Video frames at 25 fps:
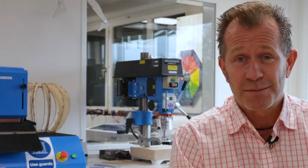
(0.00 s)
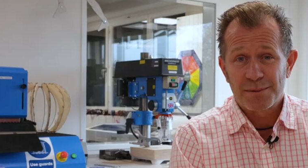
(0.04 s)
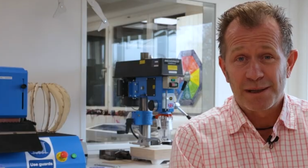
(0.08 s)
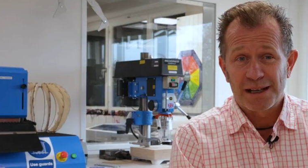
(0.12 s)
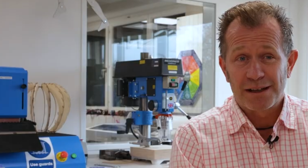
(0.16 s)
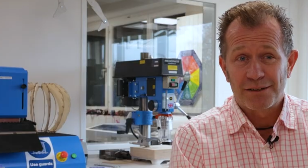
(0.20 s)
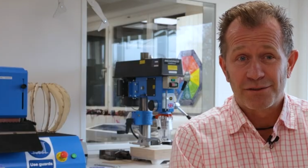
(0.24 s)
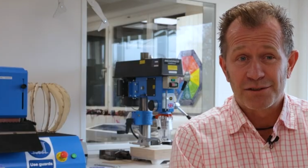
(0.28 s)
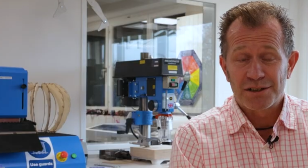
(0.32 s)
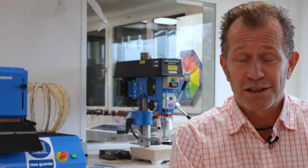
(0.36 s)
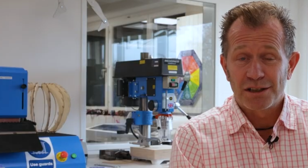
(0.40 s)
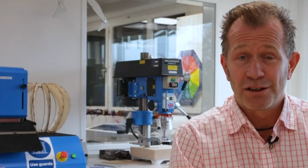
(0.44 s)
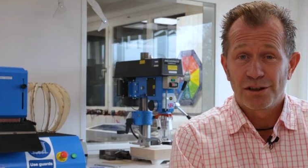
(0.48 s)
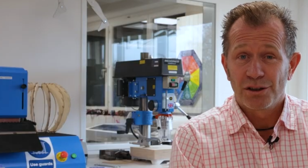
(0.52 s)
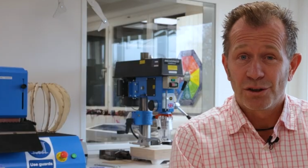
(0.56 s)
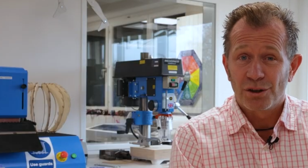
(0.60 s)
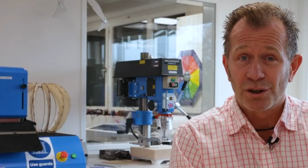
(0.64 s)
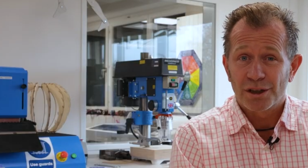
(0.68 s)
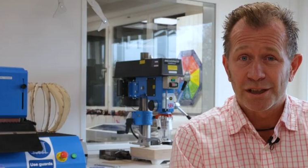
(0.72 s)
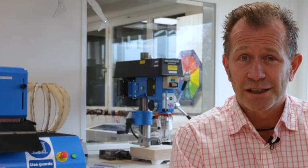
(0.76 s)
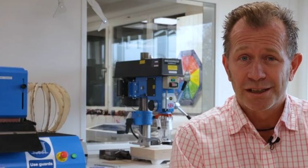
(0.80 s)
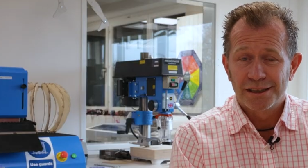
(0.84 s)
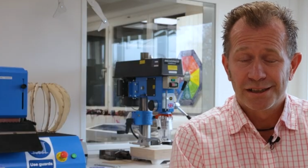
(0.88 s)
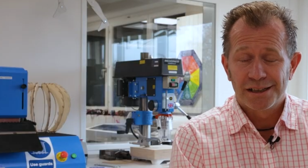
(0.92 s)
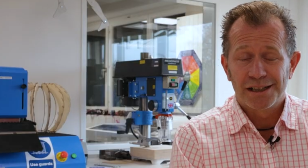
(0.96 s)
to be able to
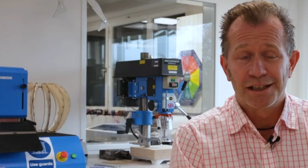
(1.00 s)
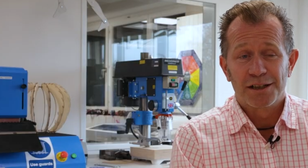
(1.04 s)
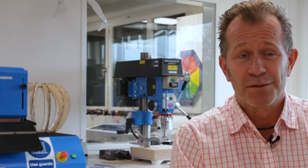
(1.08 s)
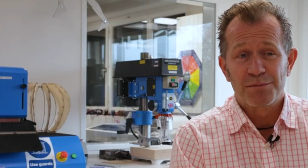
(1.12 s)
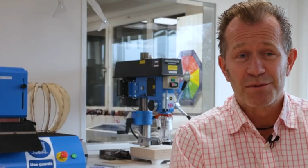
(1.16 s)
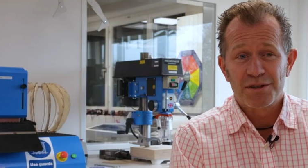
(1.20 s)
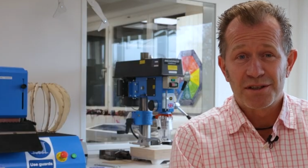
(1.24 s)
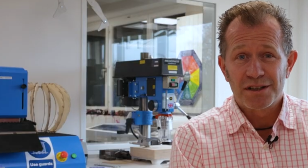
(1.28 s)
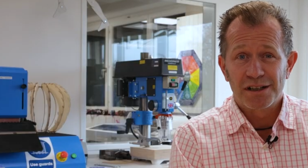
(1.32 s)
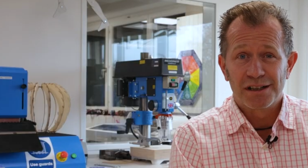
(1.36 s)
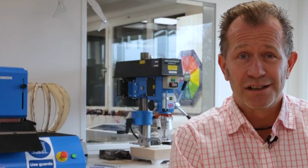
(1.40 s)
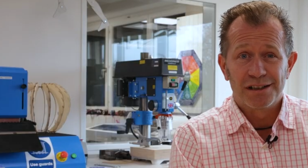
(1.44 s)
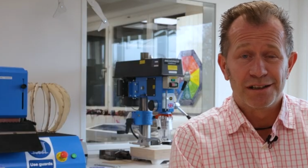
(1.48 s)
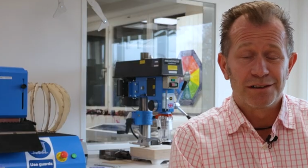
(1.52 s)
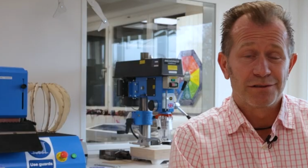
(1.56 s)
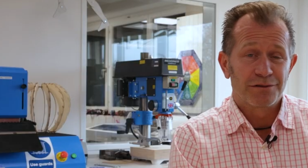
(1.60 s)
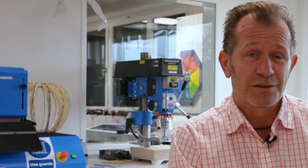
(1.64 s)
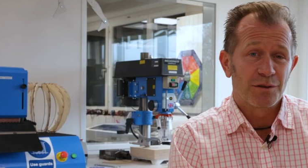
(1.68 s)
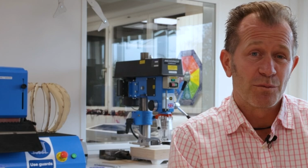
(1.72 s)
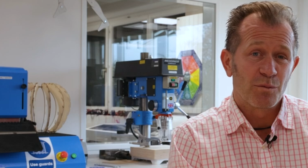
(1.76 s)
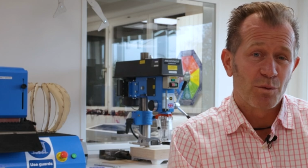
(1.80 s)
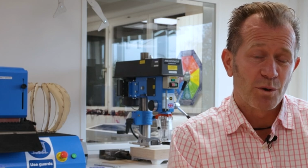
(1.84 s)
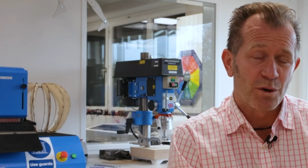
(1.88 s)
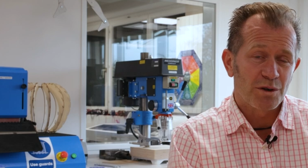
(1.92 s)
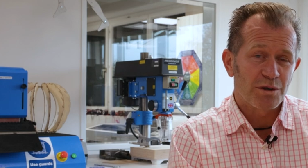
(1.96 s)
look and observe
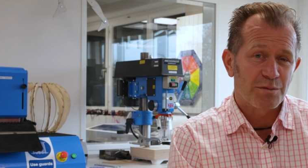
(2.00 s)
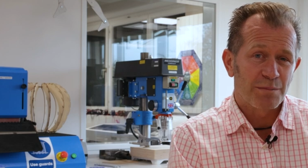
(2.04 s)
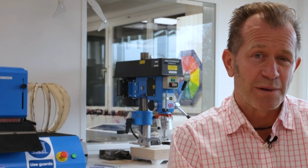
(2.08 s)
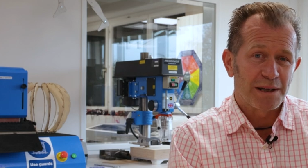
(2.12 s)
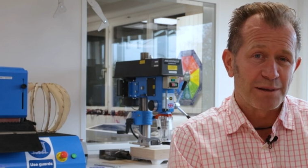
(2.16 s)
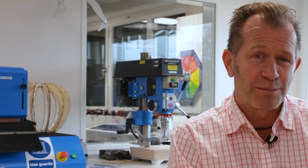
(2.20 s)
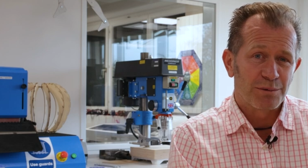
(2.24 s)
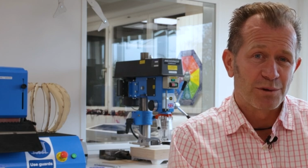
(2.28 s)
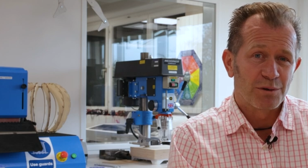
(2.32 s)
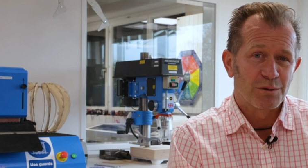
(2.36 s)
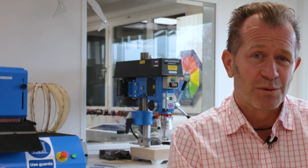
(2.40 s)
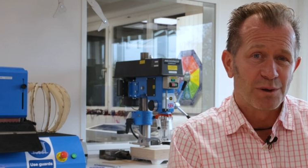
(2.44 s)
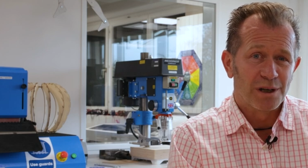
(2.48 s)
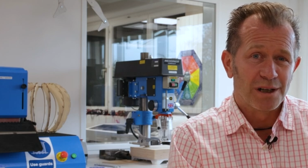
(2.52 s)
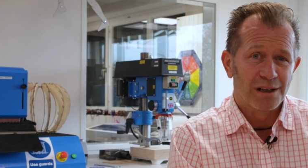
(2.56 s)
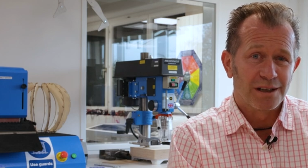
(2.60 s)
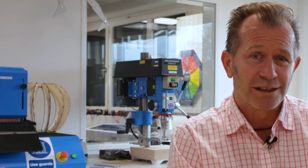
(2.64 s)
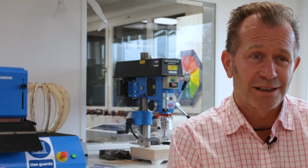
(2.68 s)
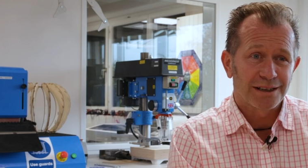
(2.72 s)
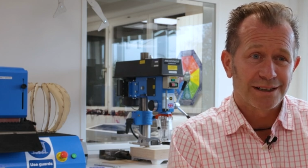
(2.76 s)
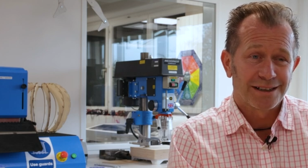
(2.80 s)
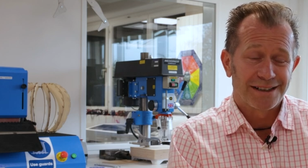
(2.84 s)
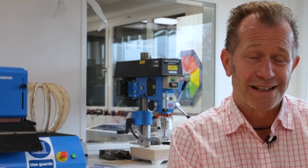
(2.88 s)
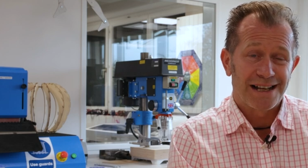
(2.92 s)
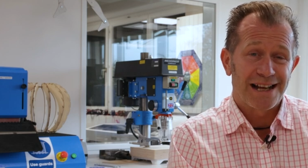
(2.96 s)
and watch people
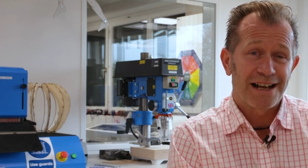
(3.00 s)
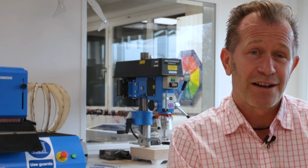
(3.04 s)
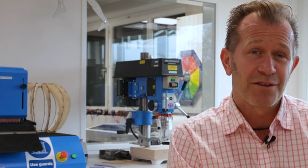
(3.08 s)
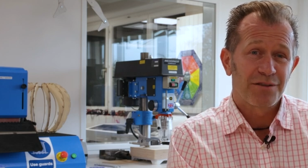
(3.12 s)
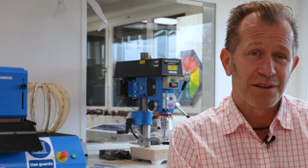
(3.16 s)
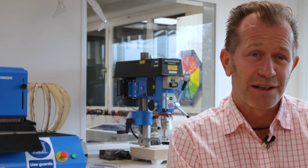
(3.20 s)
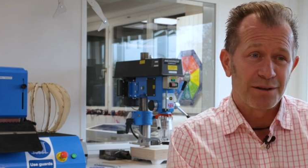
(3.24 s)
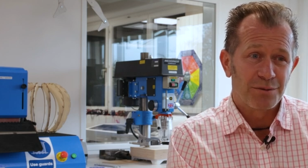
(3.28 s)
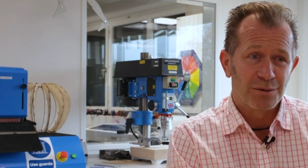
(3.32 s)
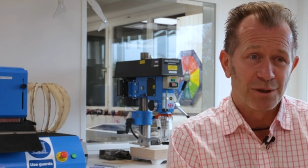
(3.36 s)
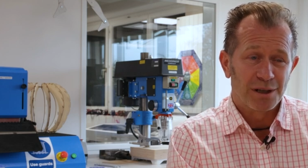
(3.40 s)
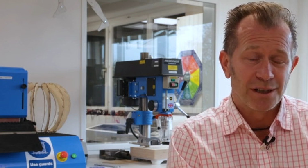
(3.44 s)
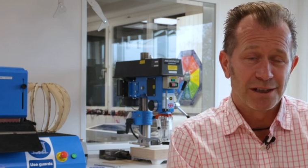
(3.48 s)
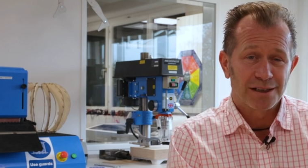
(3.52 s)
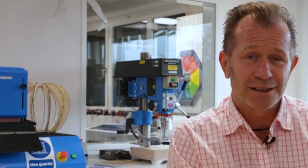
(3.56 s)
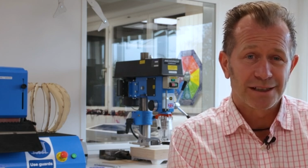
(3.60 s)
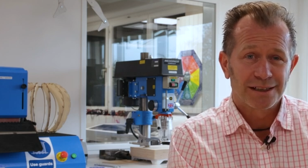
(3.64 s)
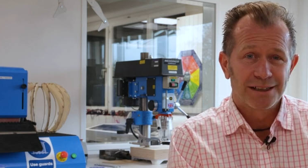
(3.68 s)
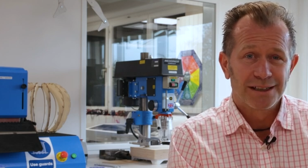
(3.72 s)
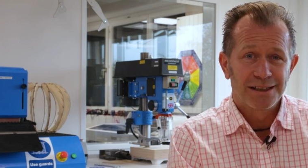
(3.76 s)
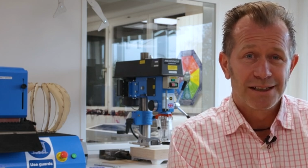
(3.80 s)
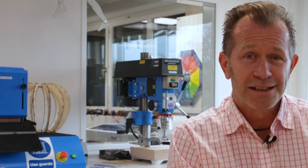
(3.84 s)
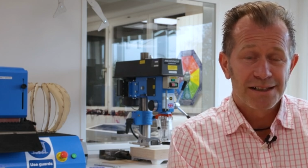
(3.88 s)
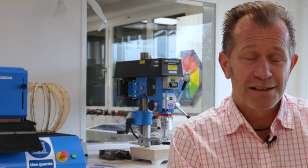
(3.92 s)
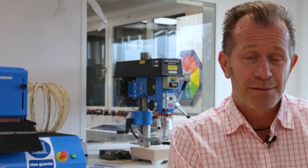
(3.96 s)
work and how they work
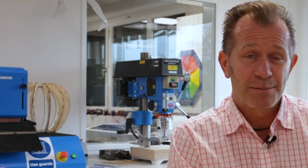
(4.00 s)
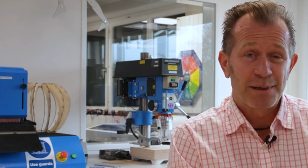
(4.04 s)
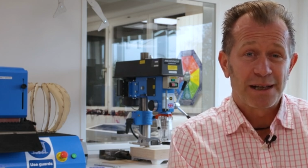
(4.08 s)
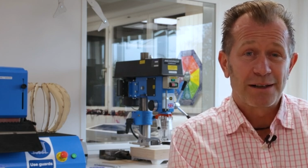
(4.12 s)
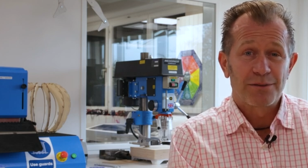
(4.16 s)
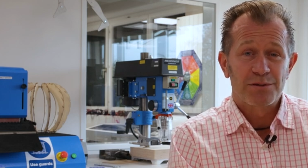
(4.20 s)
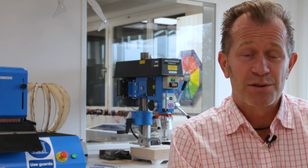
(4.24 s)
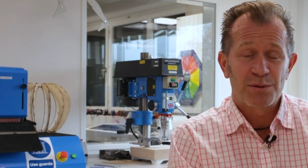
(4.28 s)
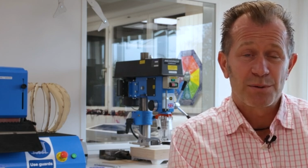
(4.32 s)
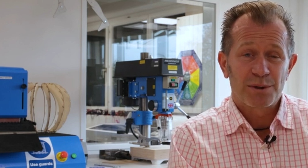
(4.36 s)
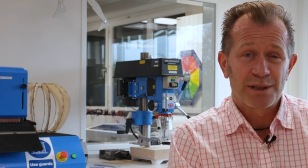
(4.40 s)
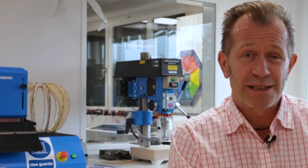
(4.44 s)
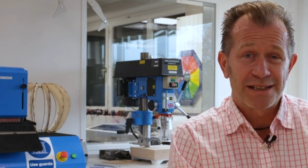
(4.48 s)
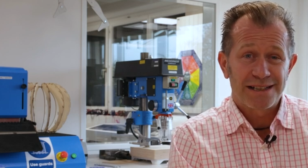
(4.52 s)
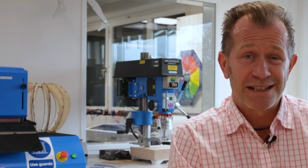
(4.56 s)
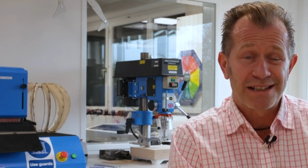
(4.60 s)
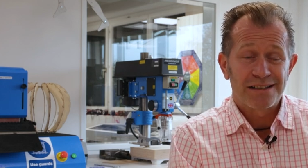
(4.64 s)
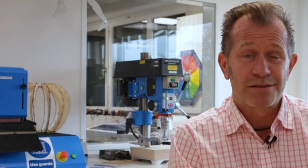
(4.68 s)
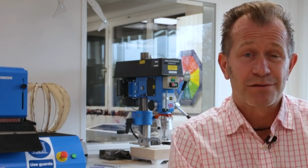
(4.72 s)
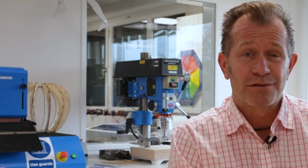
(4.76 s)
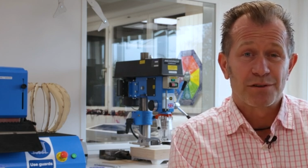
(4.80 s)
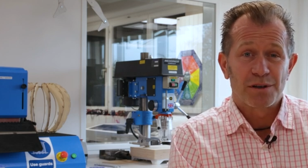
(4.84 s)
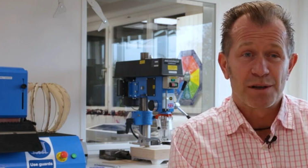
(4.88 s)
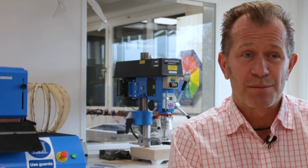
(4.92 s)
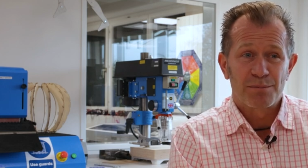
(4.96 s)
to be able to
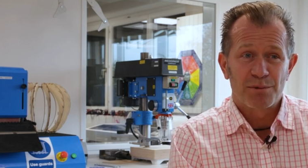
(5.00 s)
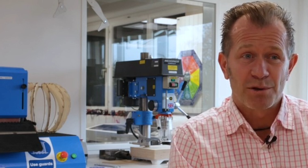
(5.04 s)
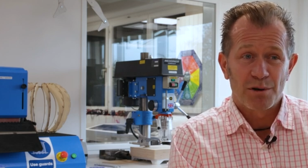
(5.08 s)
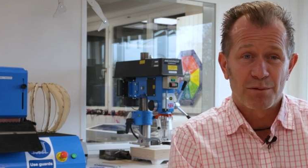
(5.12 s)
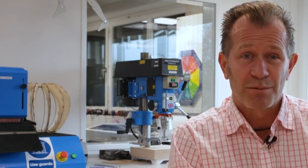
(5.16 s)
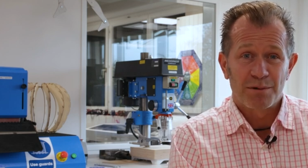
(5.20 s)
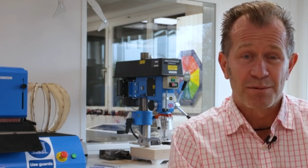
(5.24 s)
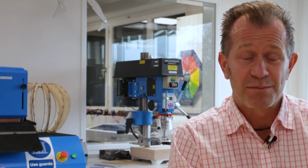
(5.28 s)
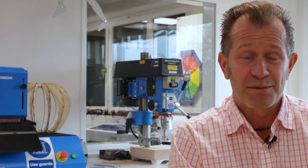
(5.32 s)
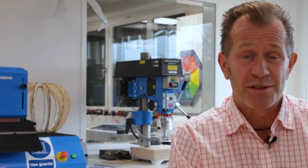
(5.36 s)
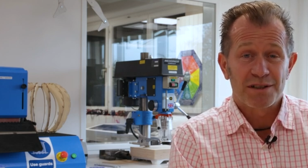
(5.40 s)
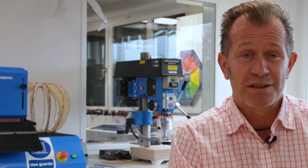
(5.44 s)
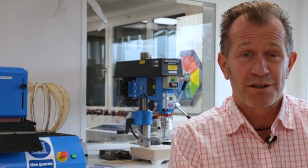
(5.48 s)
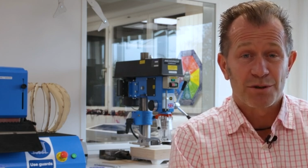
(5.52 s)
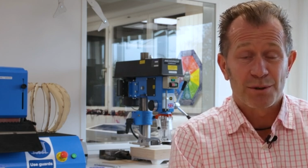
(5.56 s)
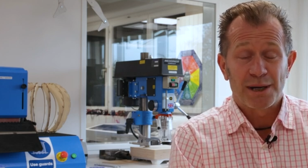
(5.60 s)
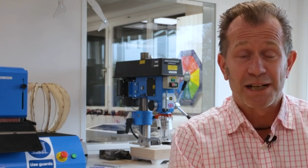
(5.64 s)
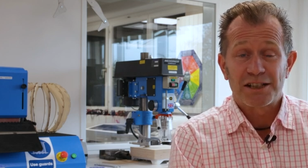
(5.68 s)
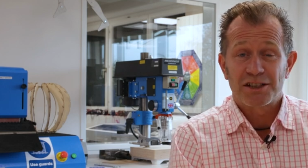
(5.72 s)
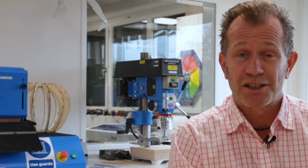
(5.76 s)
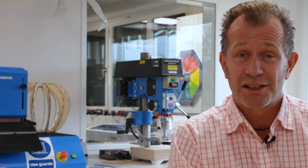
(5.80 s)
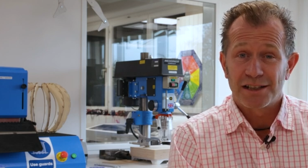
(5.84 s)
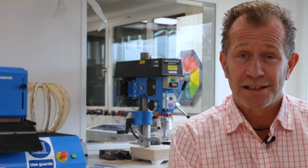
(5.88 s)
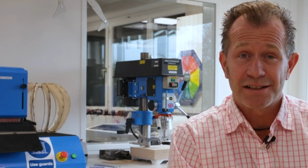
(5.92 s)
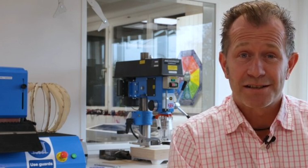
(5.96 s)
identify problems to
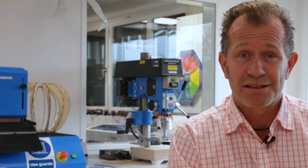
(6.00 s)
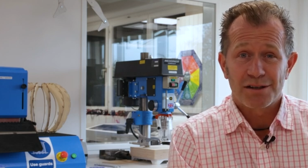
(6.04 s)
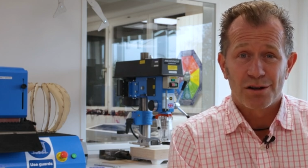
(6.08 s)
actually